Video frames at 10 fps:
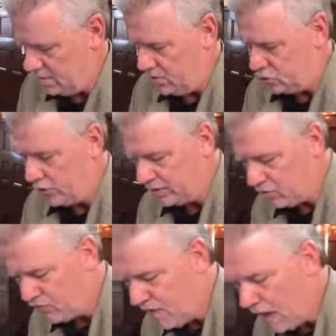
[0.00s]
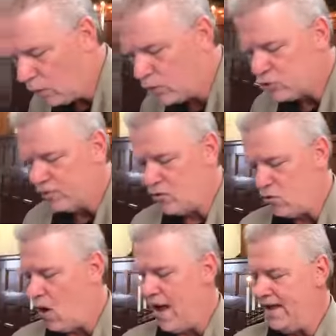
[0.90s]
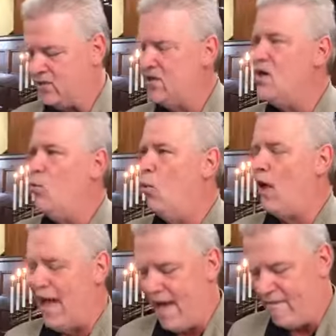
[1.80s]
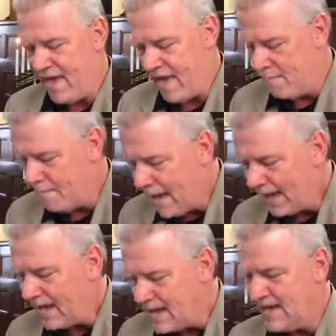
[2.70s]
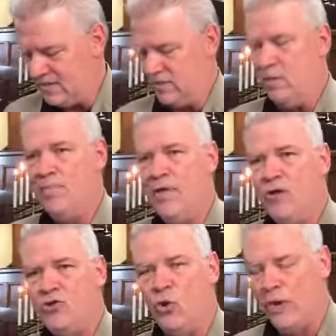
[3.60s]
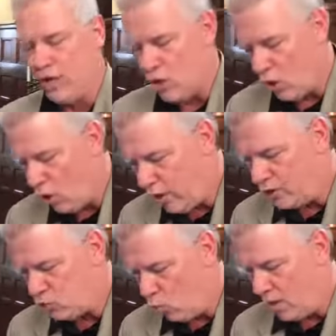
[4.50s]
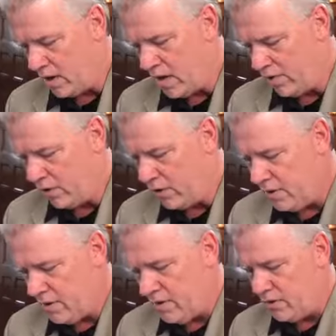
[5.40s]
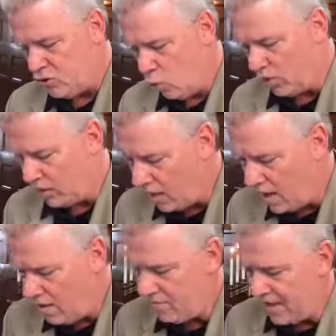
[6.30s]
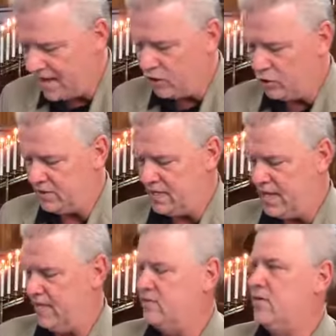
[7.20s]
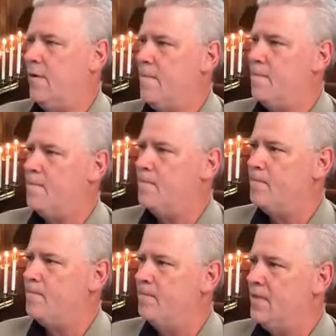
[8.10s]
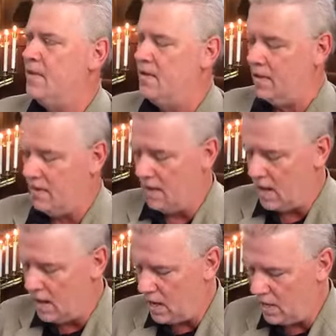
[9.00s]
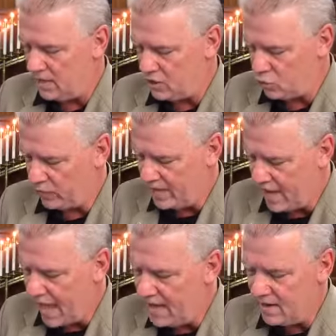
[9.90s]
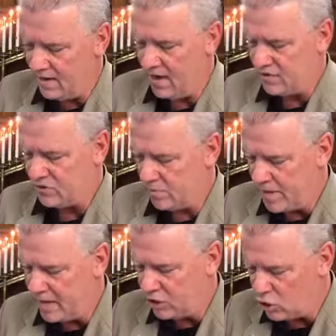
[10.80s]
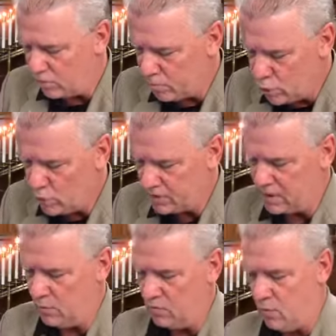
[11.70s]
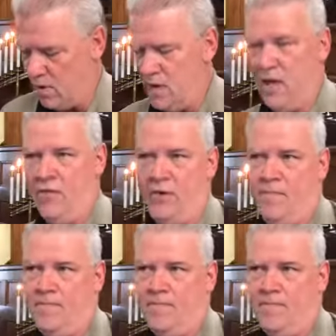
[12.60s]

so that the followers of Christ will have a mechanism to encourage one another toward love and good deeds. God created us to be in community with one another.